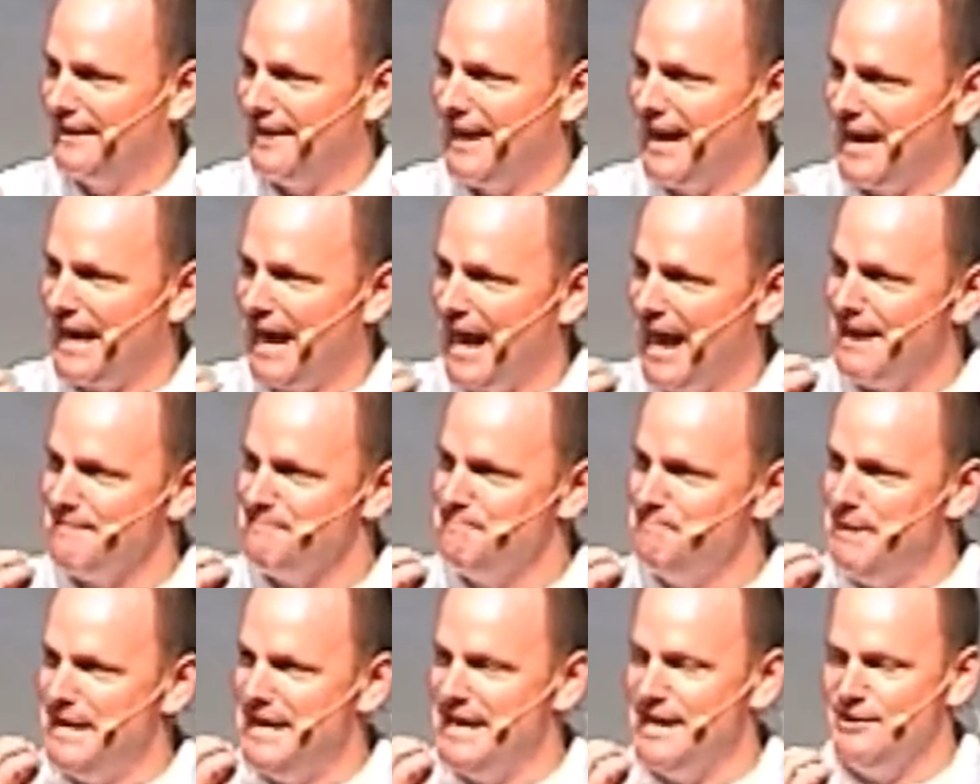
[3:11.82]
Like
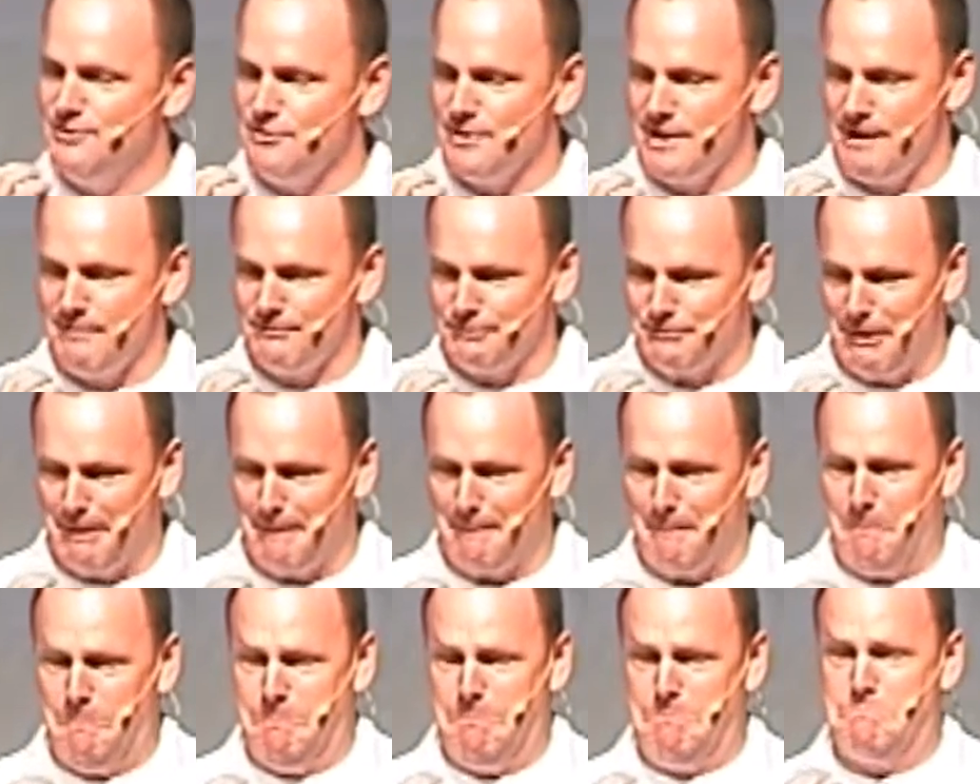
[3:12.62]
I bit into it and I was
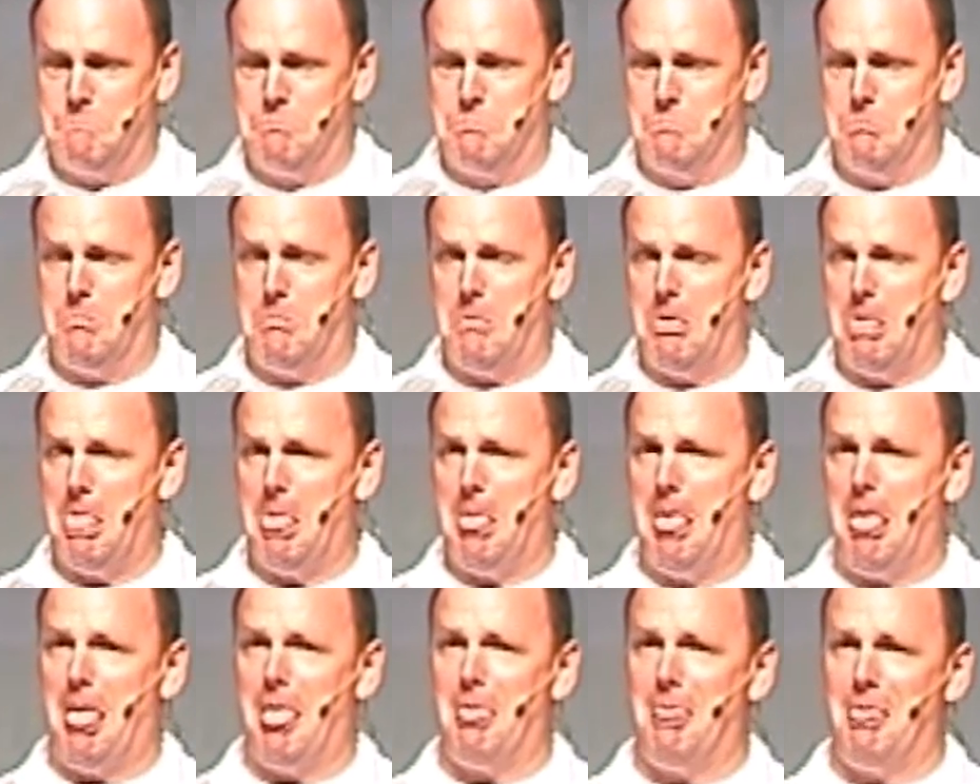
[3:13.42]
like,
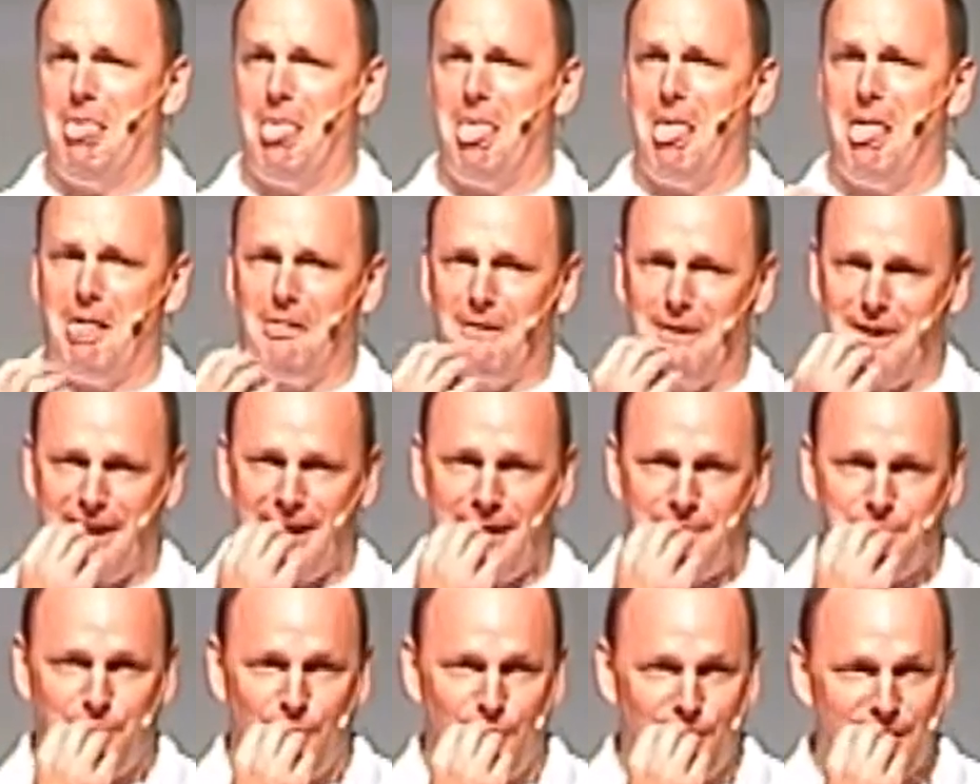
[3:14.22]

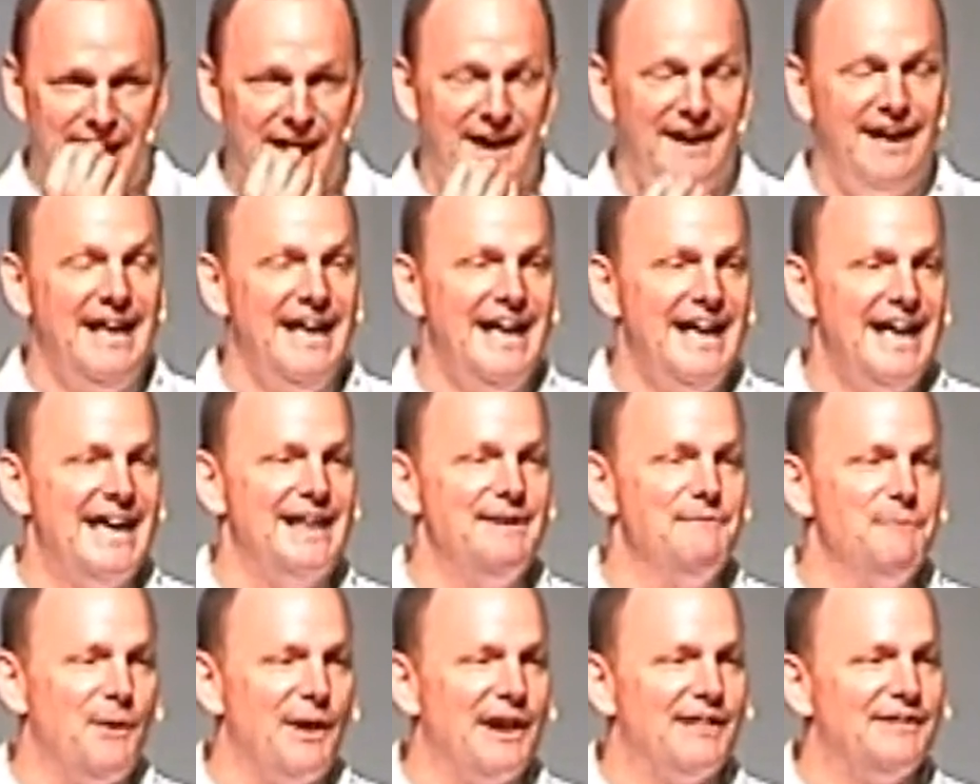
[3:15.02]
and I pulled it out.
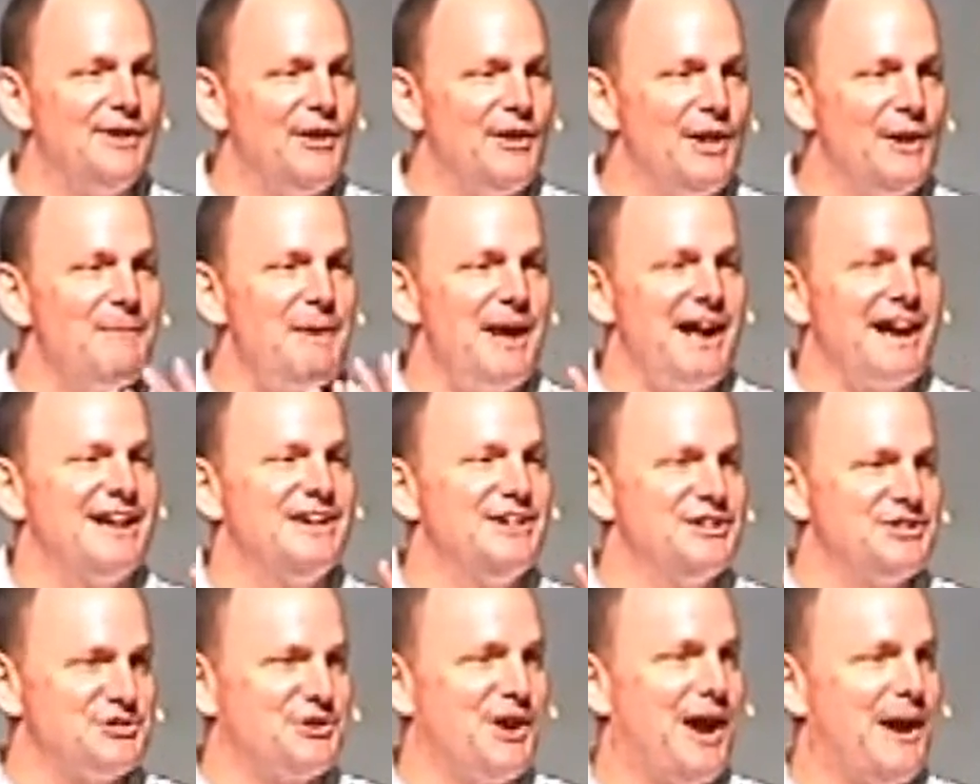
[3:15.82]
And what, the only way I
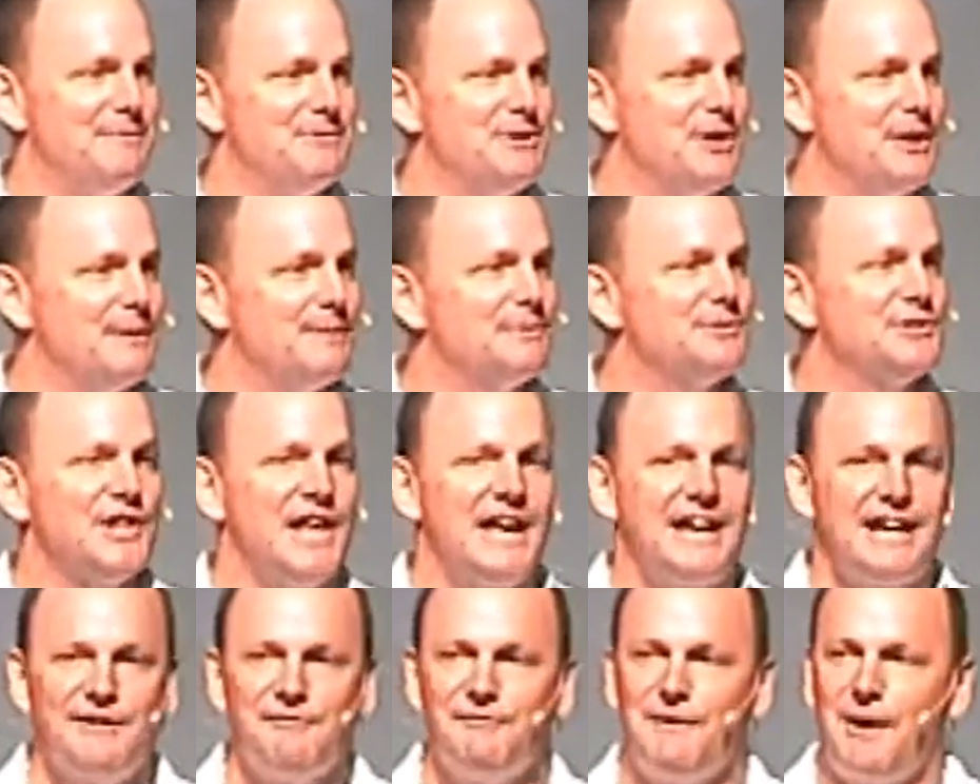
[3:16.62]
could describe it to you, it was
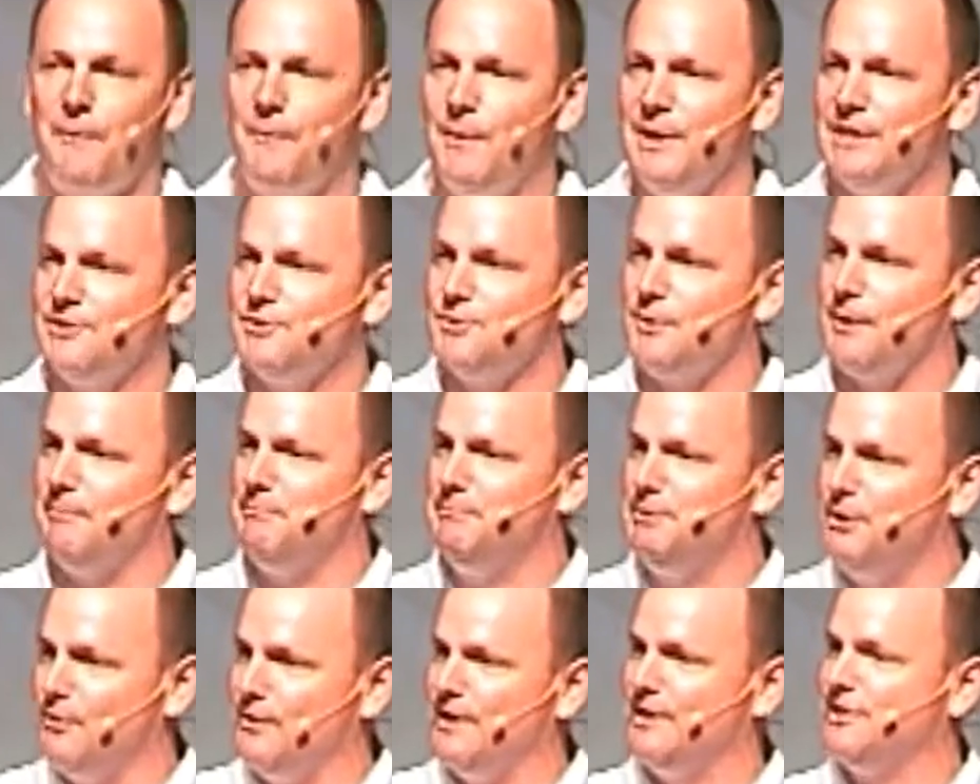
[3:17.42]
like if I went to
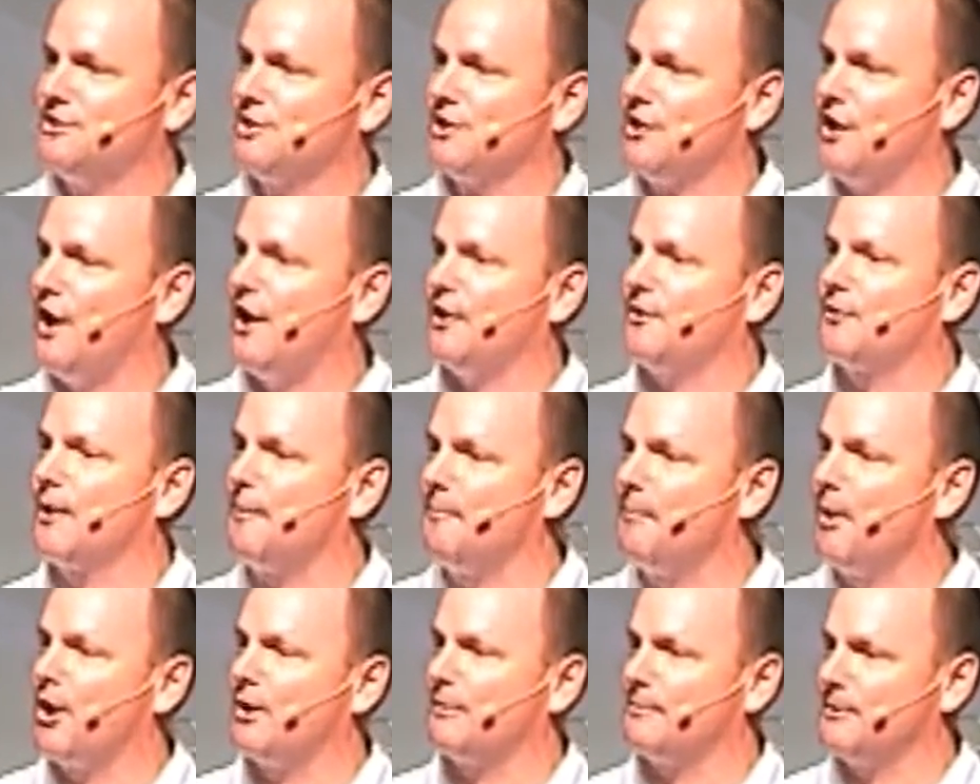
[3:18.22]
a beauty salon
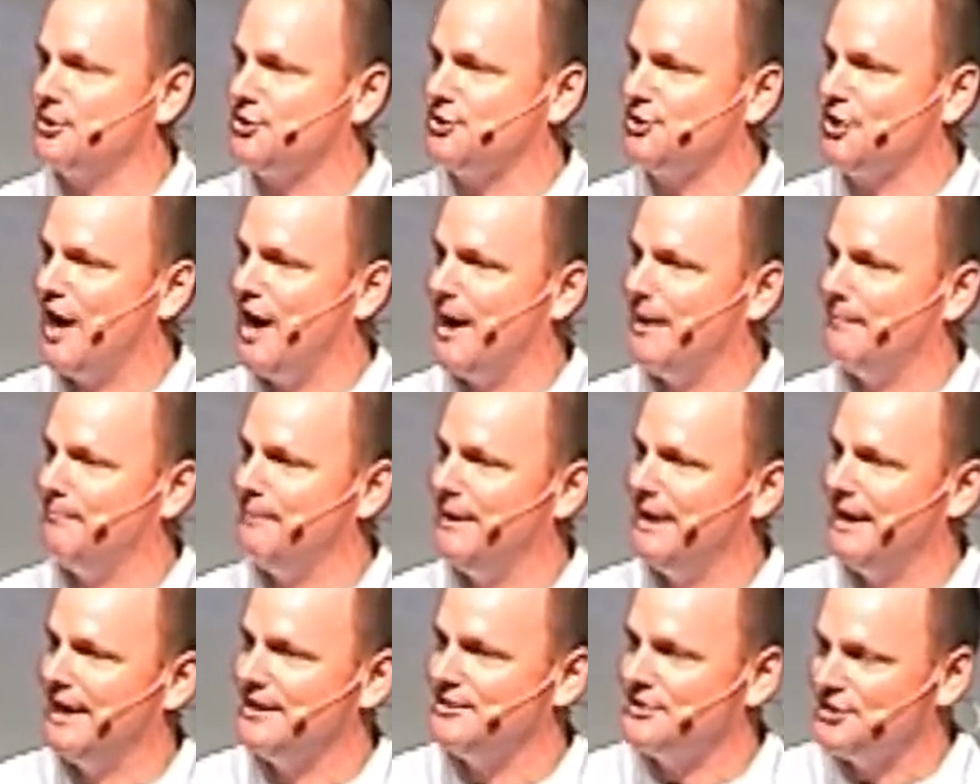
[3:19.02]
or a barber
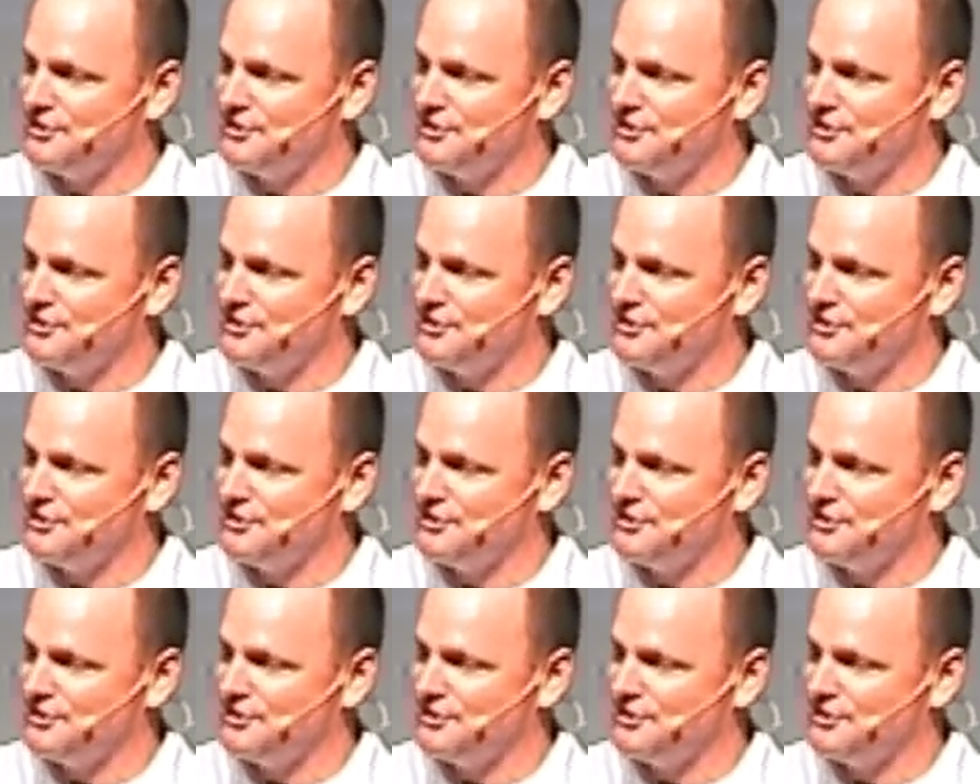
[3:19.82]
shop and